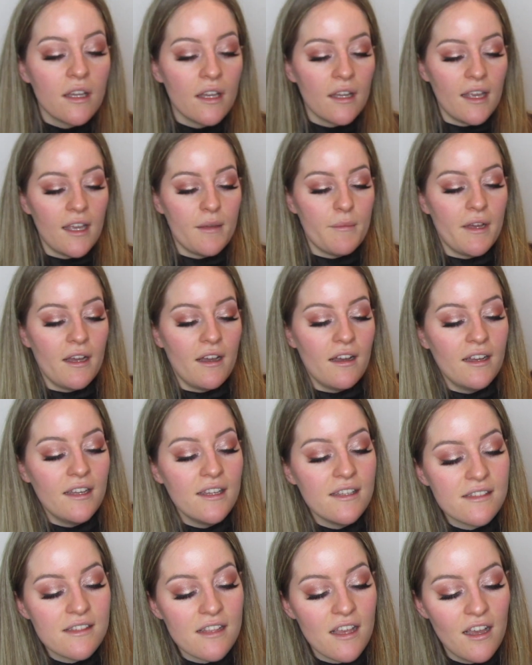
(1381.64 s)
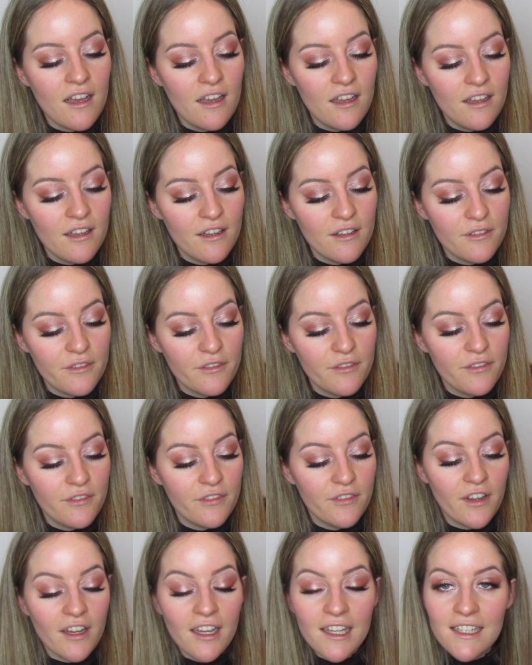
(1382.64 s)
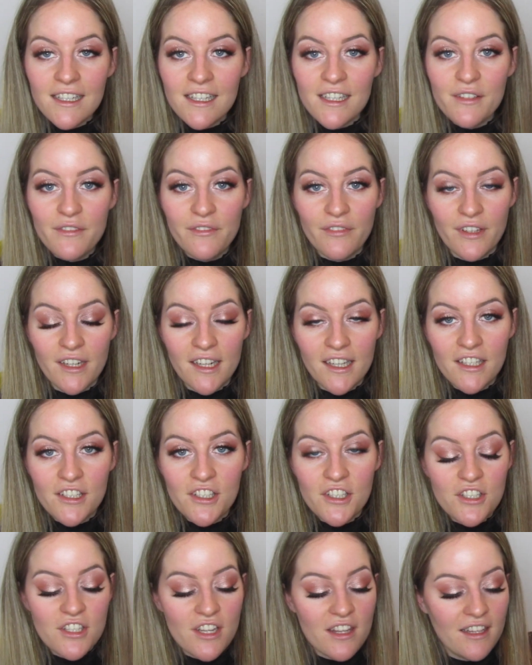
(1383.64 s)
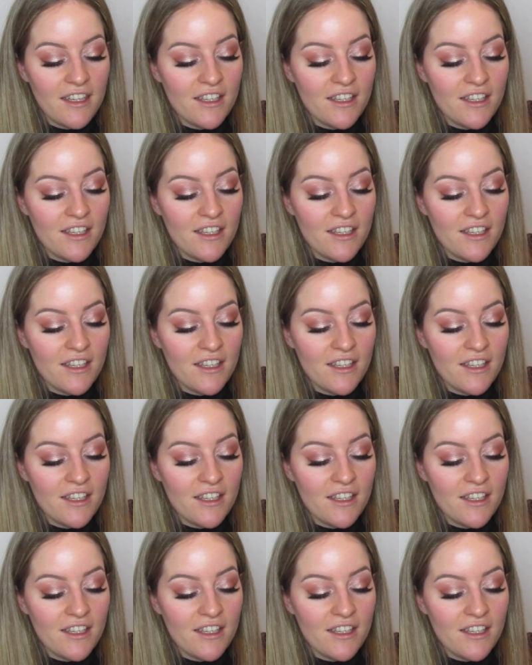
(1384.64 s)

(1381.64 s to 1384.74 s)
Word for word: Okay, my eyes are finally finished.